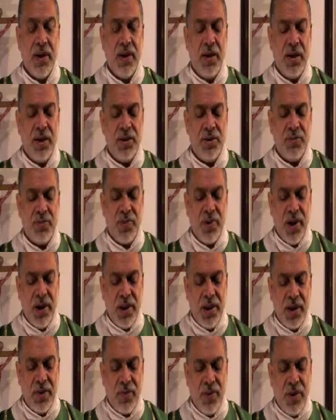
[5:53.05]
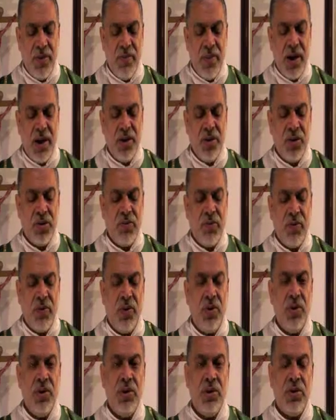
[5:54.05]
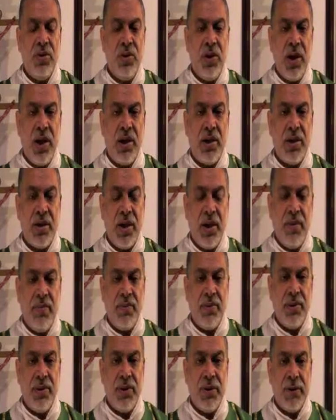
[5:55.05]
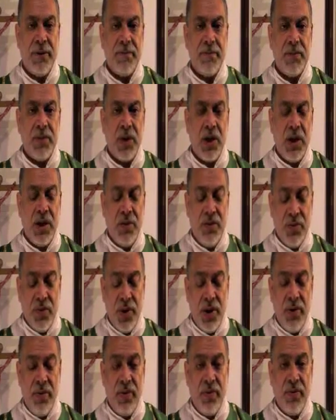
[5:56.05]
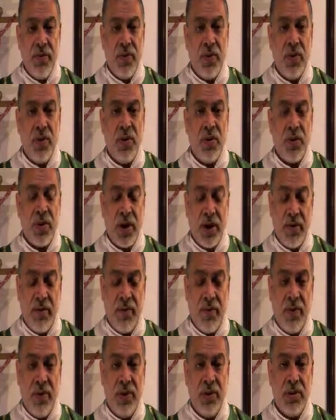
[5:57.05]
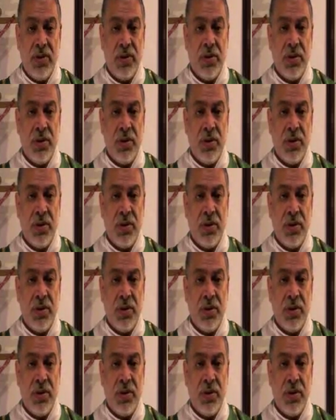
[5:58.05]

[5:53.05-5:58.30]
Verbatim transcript: Let us pray that we might not fall into that ever, and if we ever fall or have fallen,